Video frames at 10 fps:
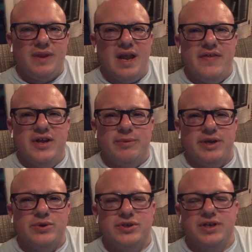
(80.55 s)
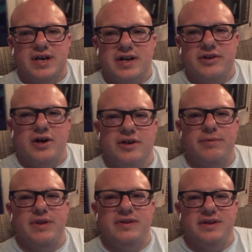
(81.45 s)
I think it'll be interesting to kind of
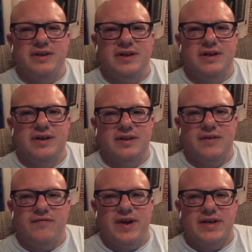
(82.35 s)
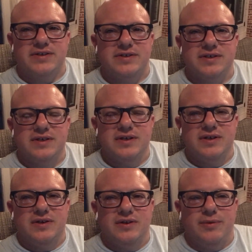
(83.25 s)
document the uh, the effects,
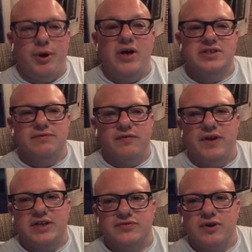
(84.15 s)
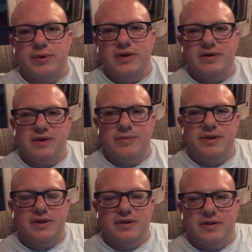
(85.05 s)
the positive effects from it. I mean,
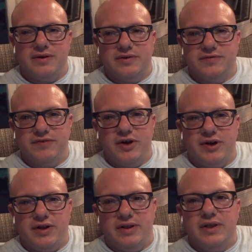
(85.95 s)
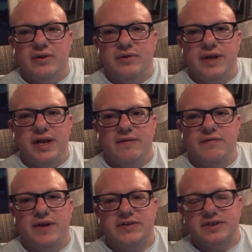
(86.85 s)
the, there's very little negative
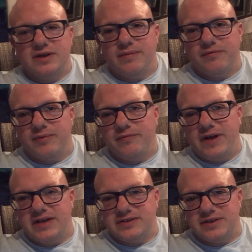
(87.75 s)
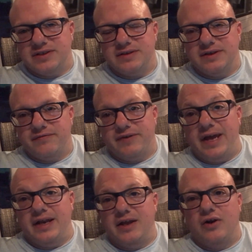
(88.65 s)
effects that come from fasting, if
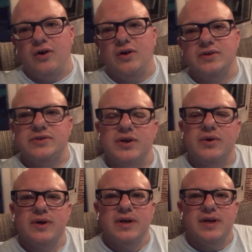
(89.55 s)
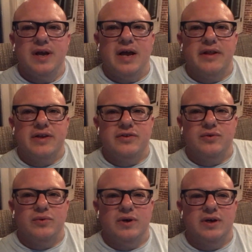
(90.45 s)
any at all. So I'd like
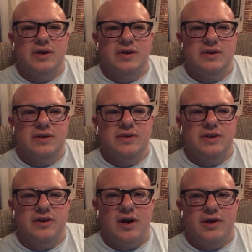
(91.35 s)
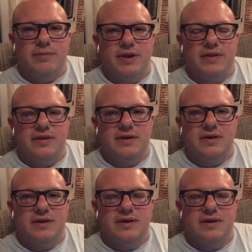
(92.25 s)
to uh, to document the